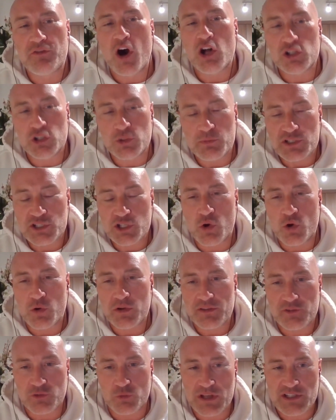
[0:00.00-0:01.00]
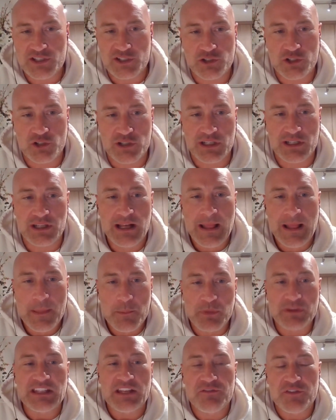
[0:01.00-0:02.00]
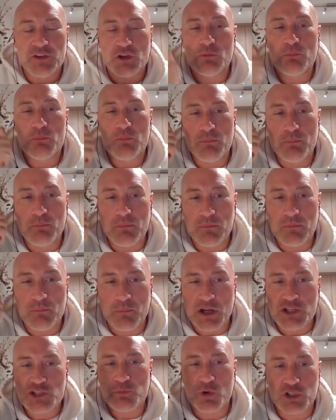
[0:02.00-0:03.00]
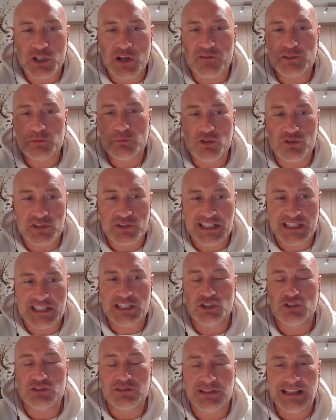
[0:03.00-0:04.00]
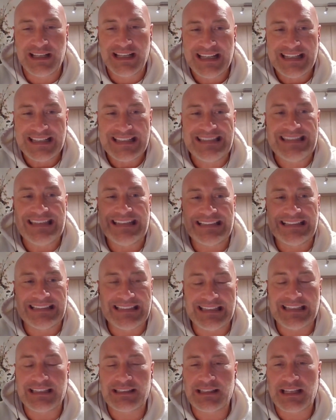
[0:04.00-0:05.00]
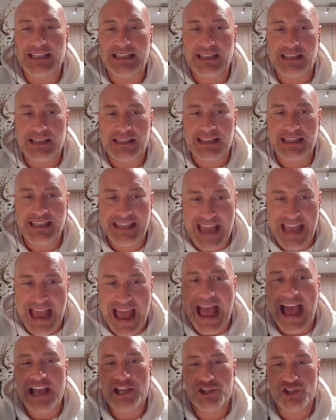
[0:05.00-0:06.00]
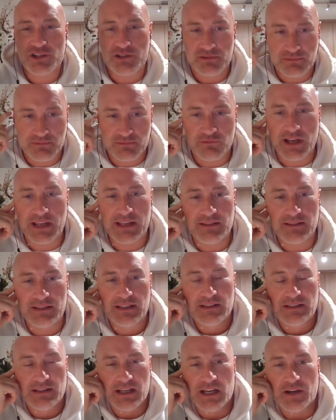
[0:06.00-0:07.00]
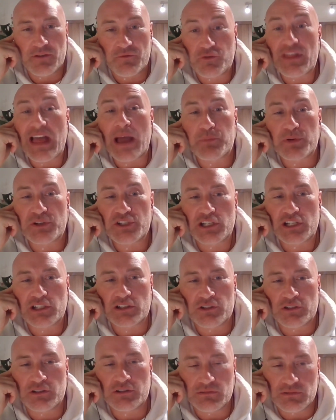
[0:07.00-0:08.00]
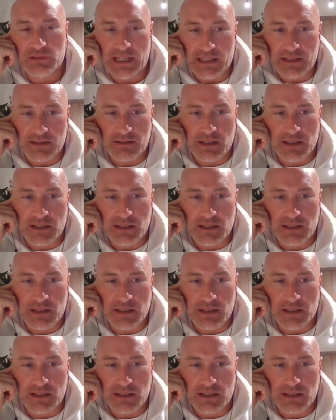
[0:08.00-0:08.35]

the volume is going through Western Union. But they feel much more comfortable still dealing in cash, right? For that particular